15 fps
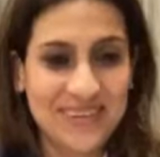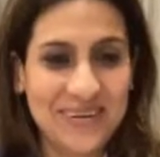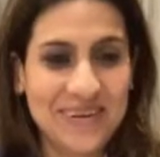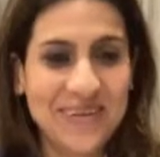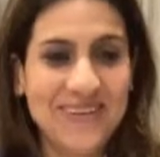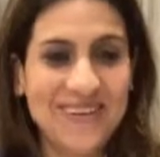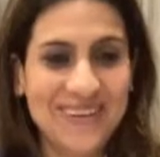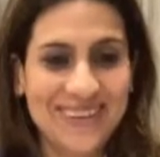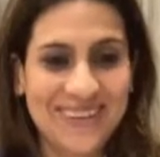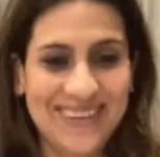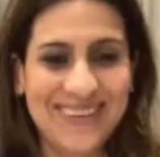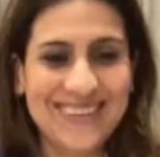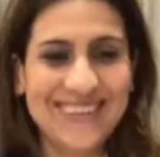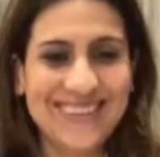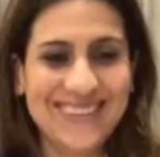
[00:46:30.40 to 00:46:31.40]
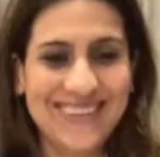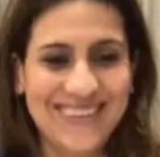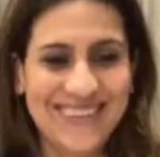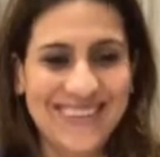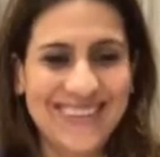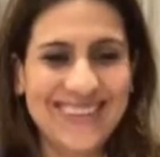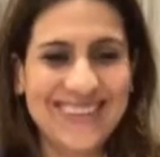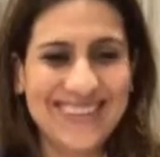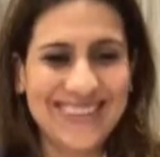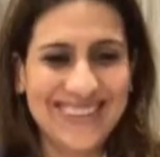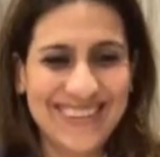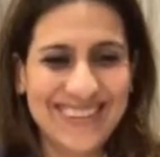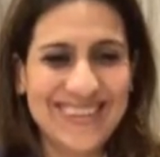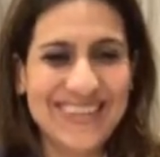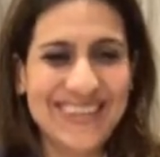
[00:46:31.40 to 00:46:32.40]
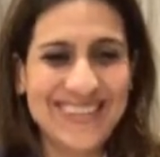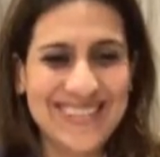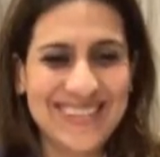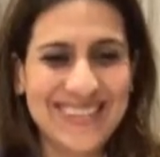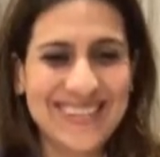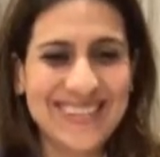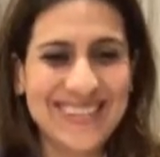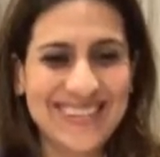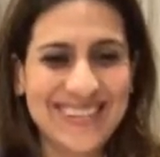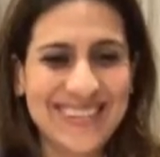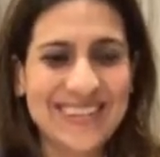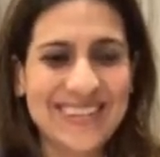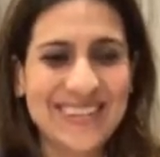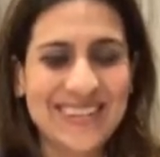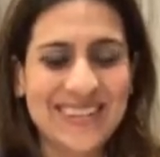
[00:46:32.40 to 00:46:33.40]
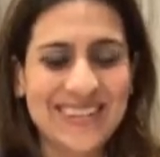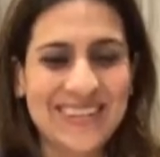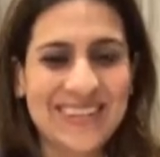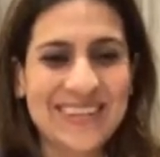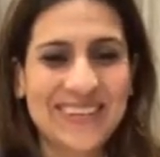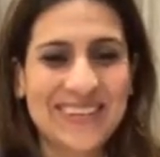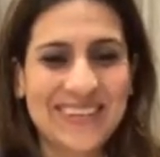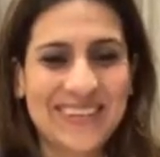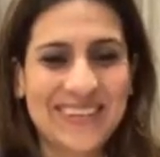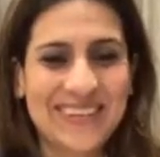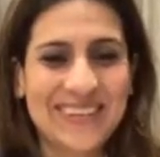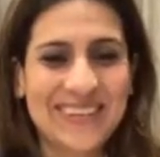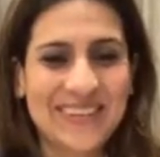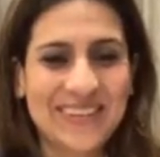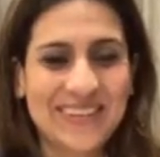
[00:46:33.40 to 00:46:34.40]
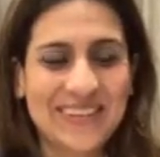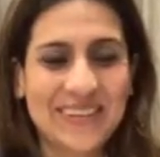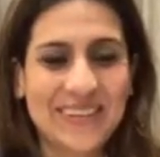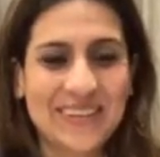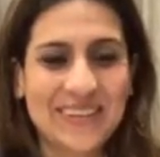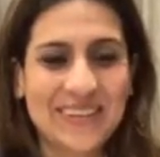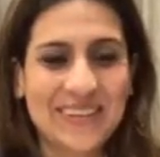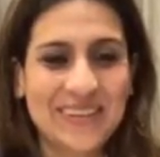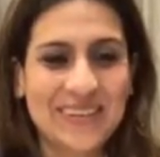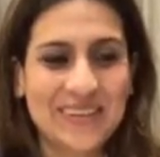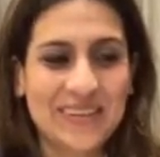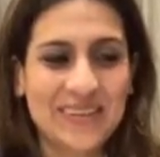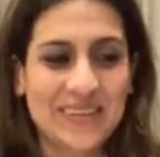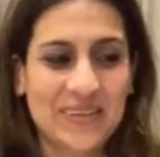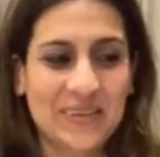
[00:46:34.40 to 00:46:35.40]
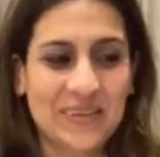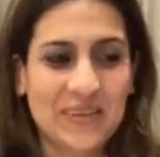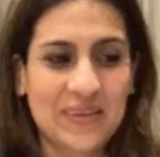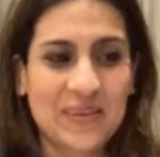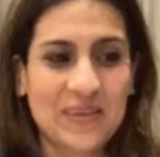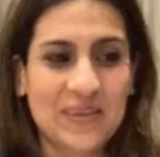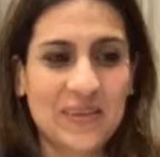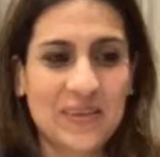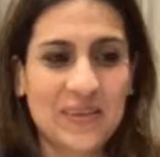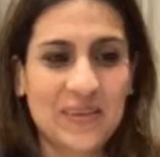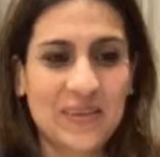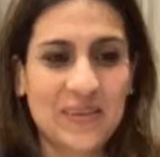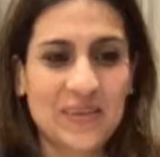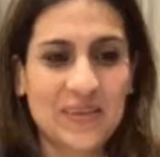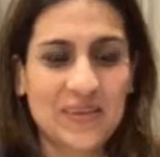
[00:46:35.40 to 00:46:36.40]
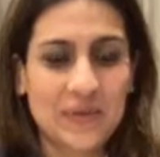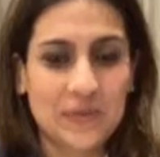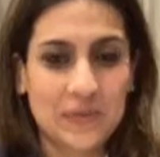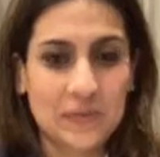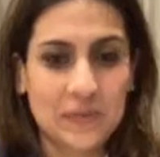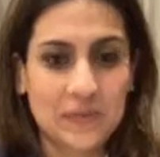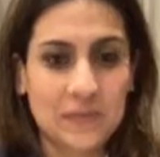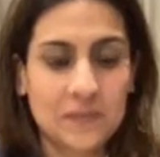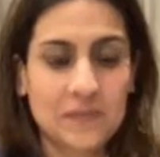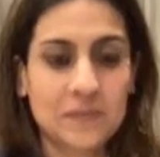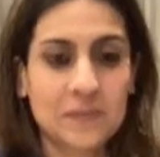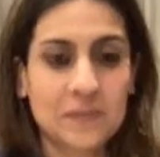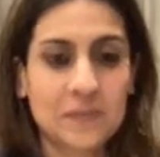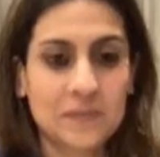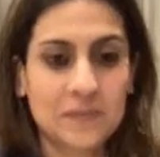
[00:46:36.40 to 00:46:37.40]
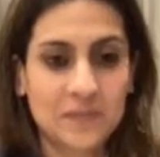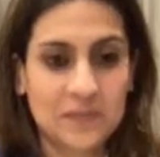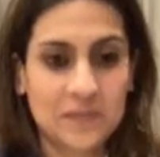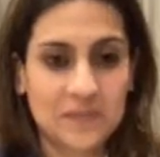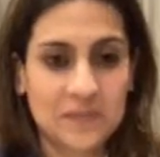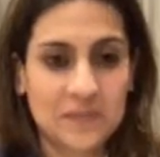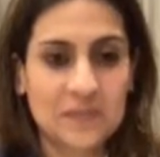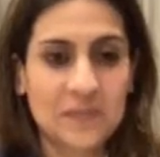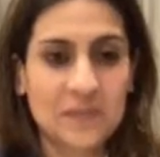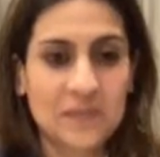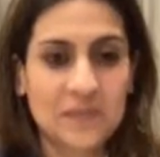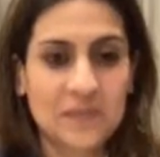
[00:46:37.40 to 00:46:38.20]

No words are spoken by the person on screen.